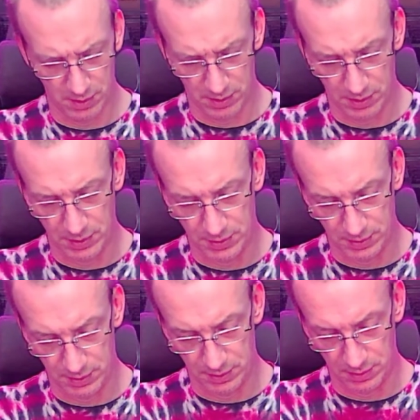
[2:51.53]
It's,
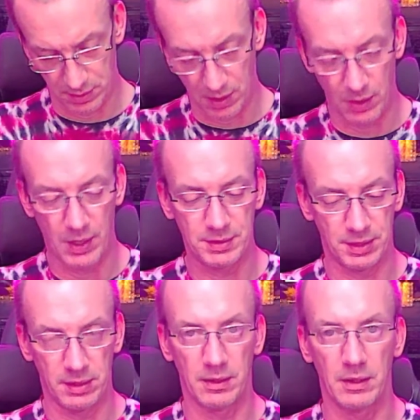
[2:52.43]
oh, I see.
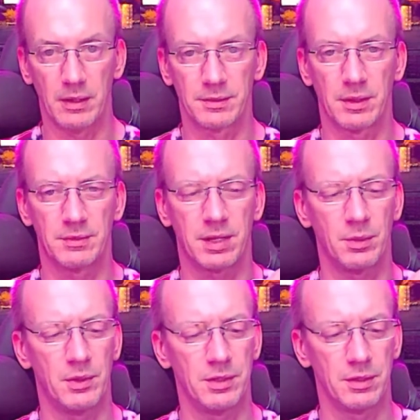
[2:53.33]
I was kind of
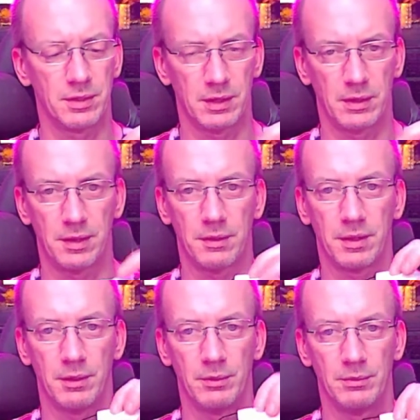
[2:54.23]
wondering because I thought they
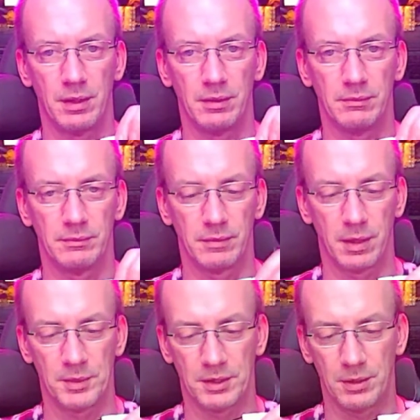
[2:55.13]
might come
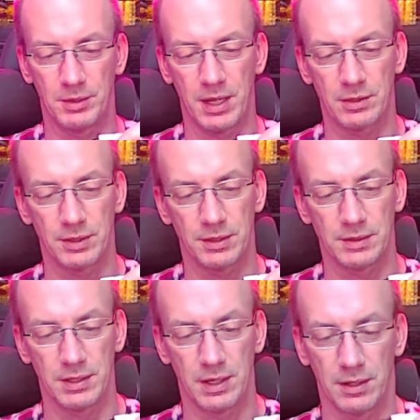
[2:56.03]
out there, but they actually
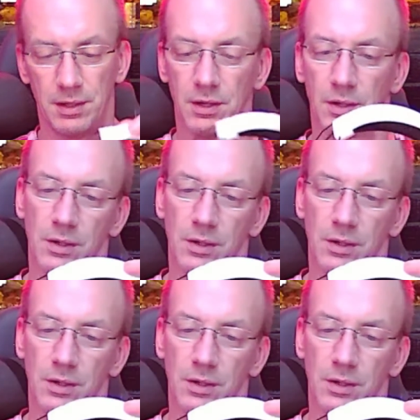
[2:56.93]
extend out of here.